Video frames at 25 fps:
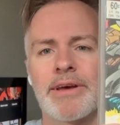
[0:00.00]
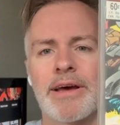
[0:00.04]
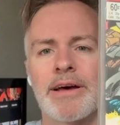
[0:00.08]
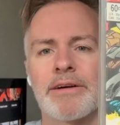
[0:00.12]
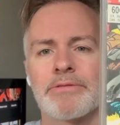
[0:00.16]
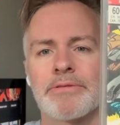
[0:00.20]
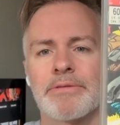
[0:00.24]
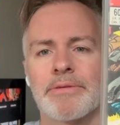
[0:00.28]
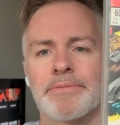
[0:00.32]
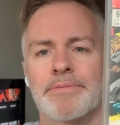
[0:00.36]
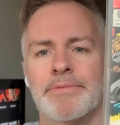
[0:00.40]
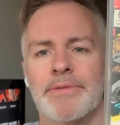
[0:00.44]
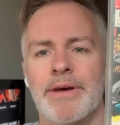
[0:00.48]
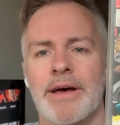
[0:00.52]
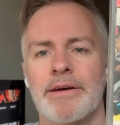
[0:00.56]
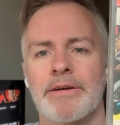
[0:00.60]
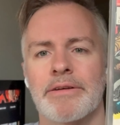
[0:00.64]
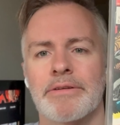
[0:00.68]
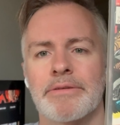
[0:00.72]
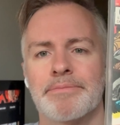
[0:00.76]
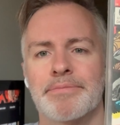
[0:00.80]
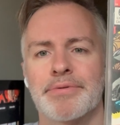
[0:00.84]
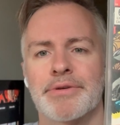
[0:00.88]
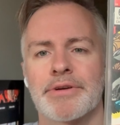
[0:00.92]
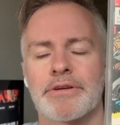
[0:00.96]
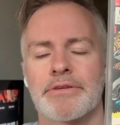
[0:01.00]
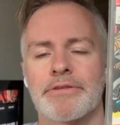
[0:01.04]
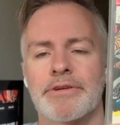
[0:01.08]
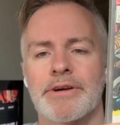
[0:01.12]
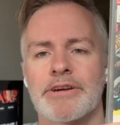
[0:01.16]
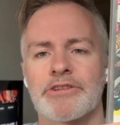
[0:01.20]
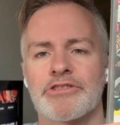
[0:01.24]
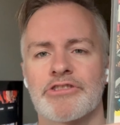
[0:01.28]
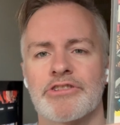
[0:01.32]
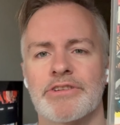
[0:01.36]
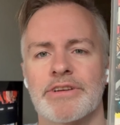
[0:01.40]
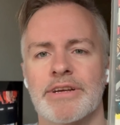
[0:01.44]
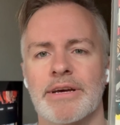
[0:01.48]
I'll, I'll put a
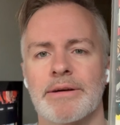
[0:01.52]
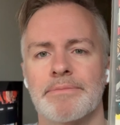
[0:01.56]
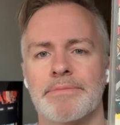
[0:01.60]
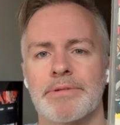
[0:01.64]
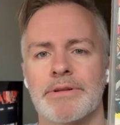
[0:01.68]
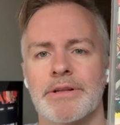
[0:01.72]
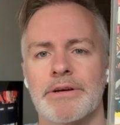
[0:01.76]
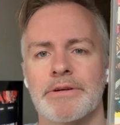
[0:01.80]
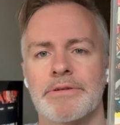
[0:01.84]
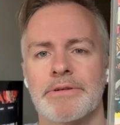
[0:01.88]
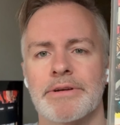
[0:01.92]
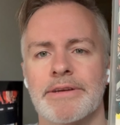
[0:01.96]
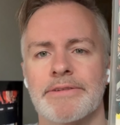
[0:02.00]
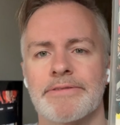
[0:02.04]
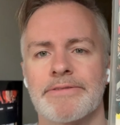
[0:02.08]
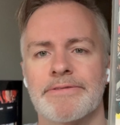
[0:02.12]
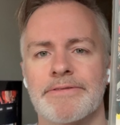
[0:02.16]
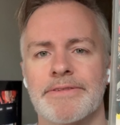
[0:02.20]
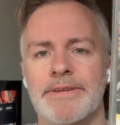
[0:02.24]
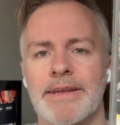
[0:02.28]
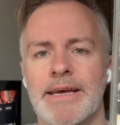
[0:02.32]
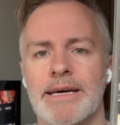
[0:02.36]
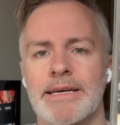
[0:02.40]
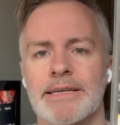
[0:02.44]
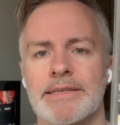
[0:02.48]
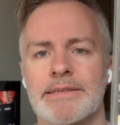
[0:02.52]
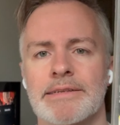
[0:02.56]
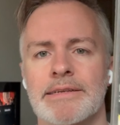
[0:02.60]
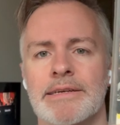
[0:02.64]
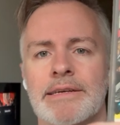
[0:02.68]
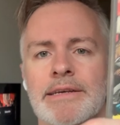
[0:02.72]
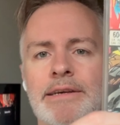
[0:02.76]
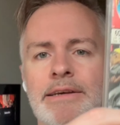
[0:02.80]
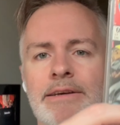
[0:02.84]
correction down below if not.